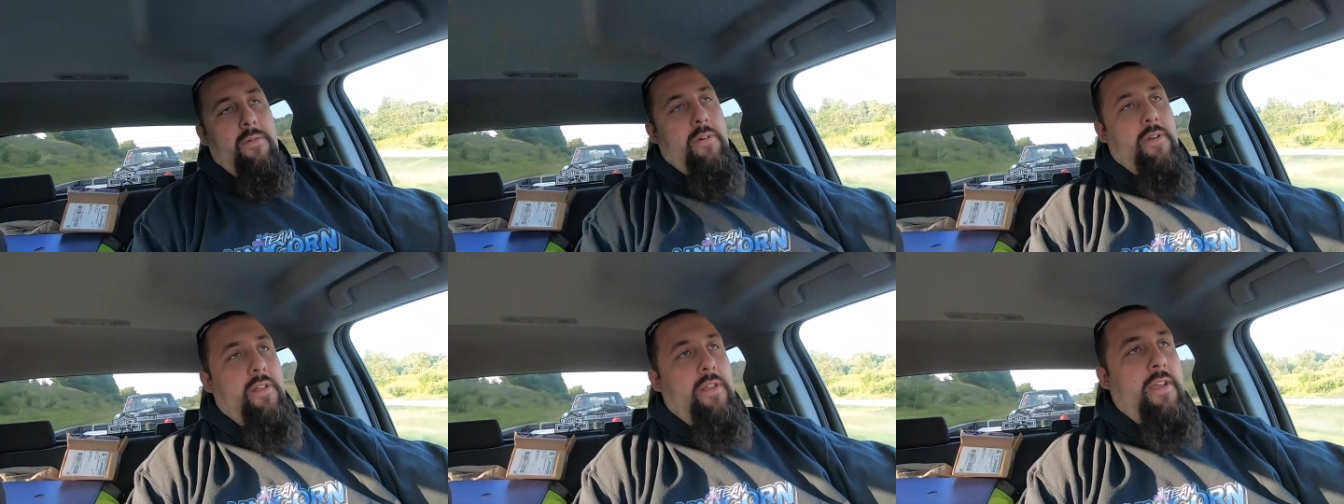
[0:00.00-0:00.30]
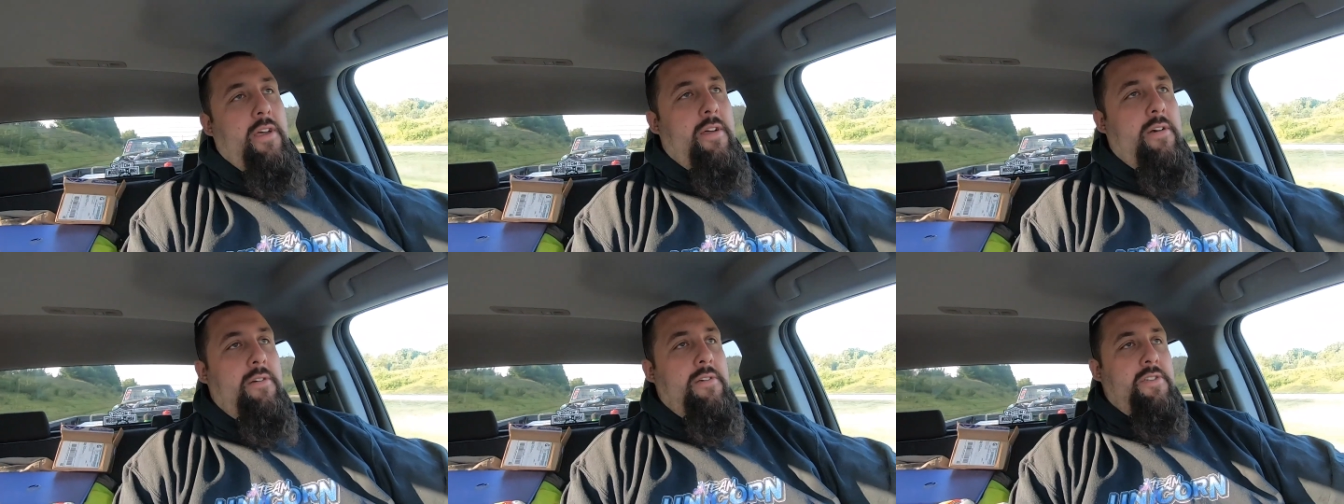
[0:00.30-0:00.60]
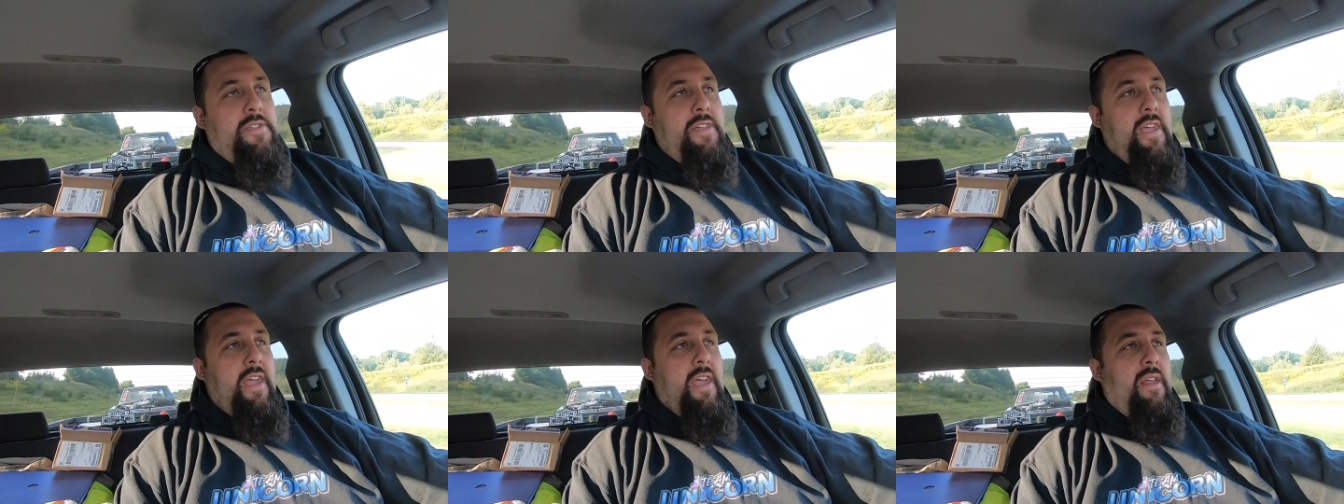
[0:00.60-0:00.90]
really
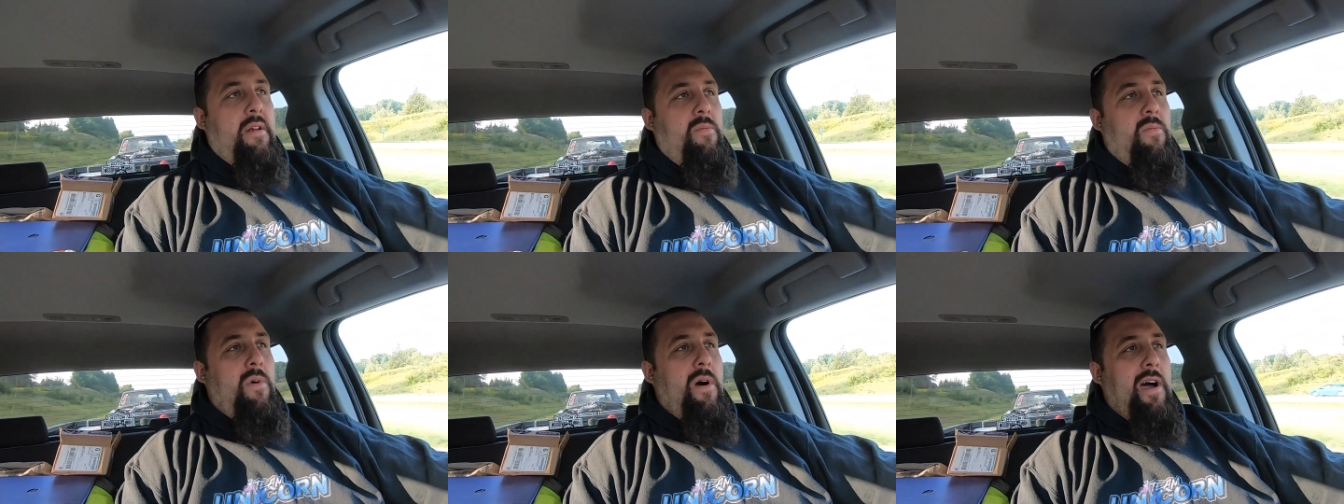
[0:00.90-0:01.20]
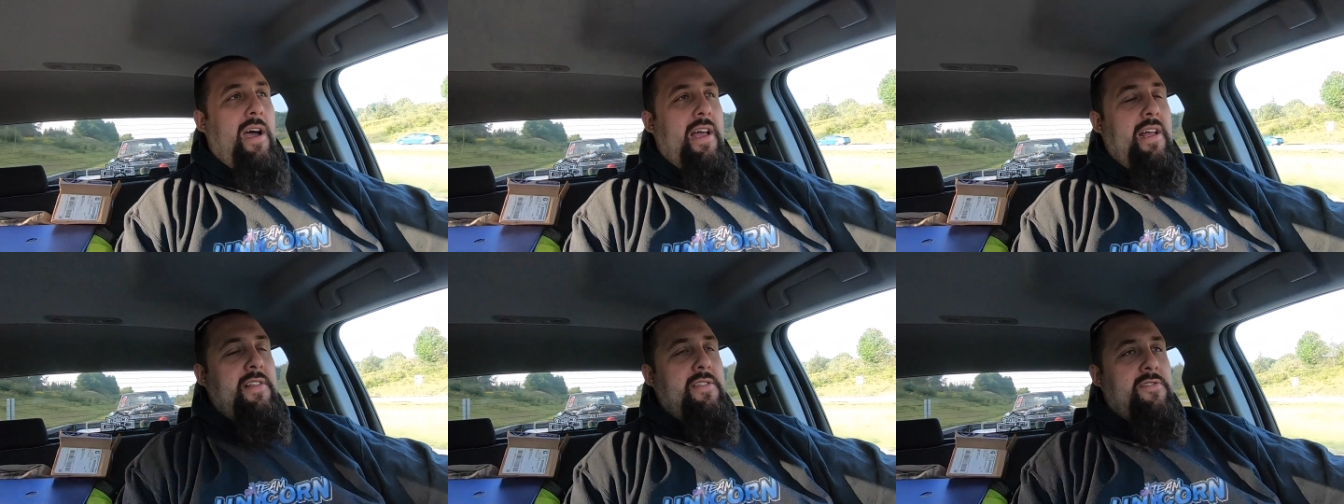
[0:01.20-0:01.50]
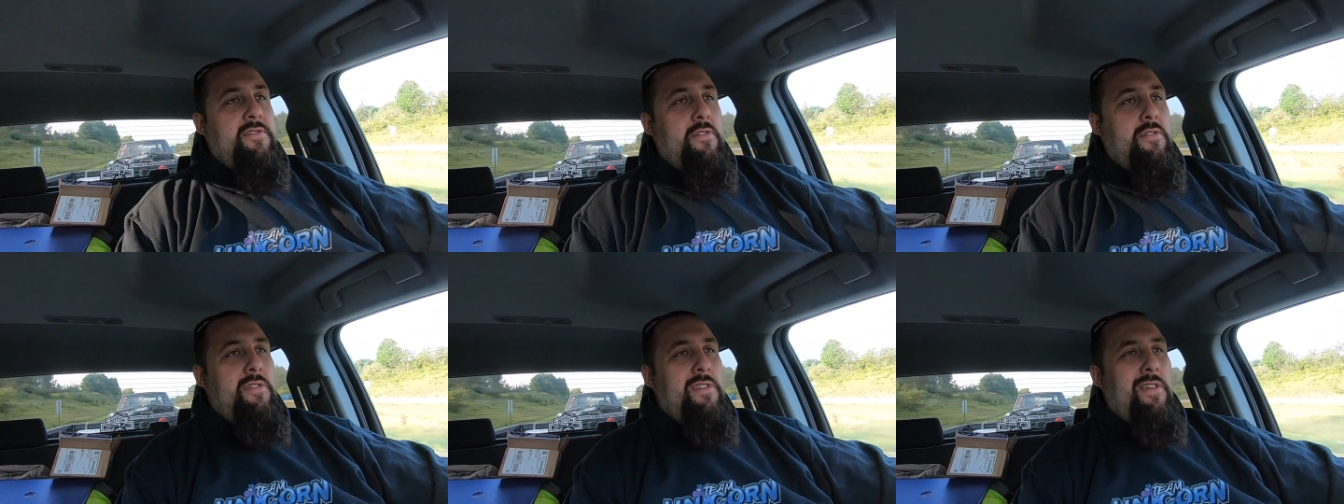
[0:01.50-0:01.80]
understand why it's
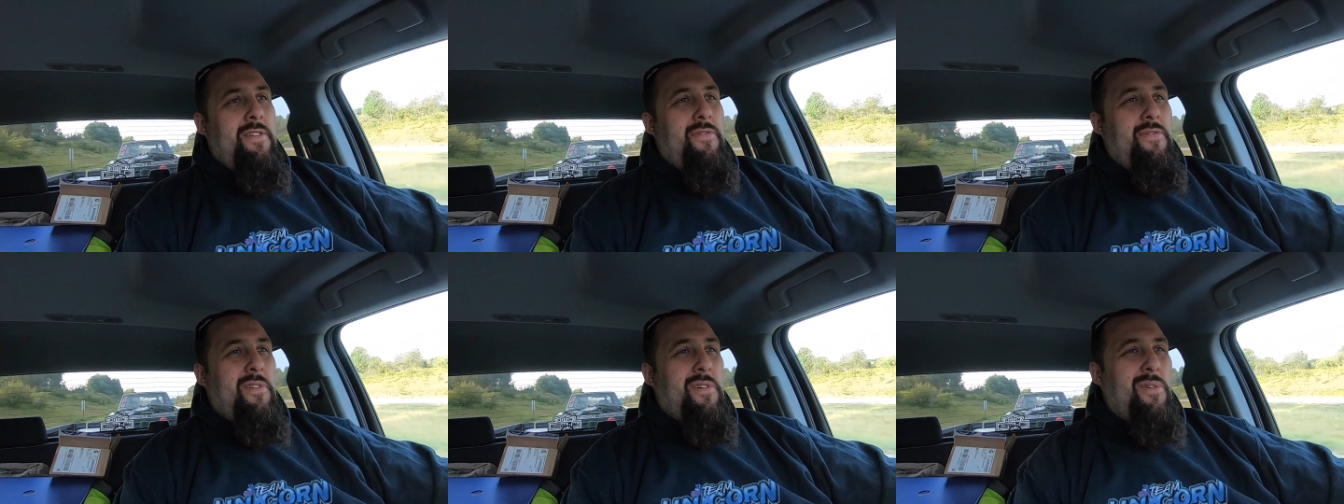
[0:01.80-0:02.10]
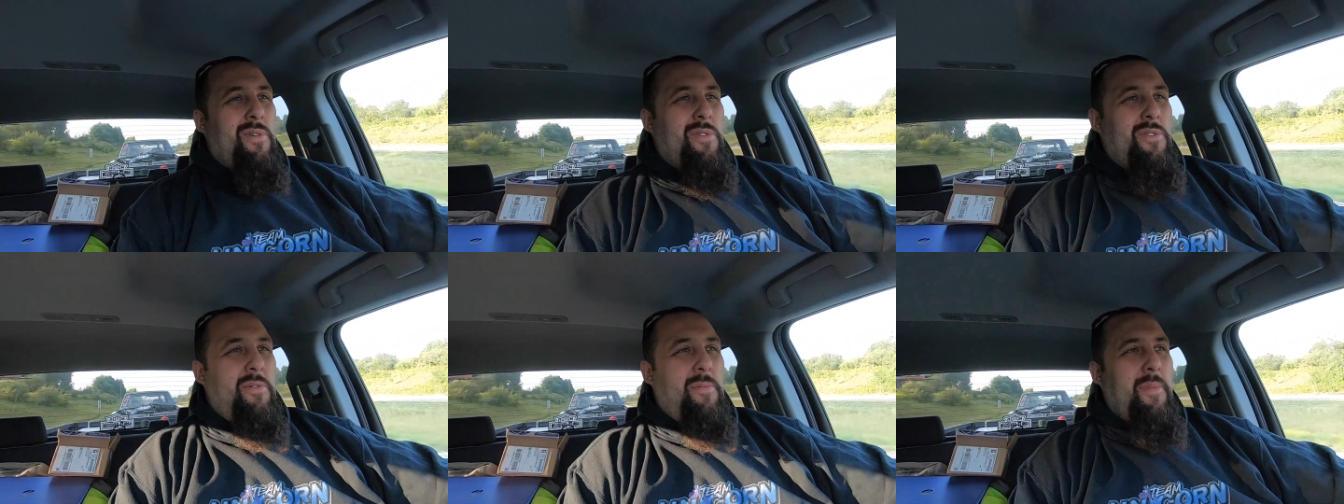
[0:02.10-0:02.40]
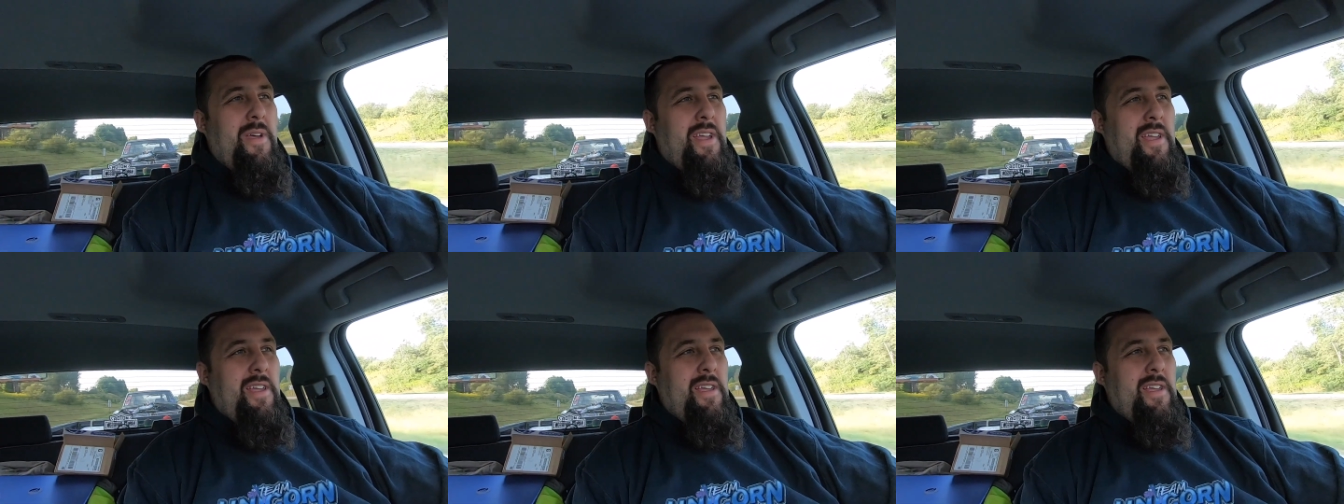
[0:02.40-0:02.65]
so difficult to make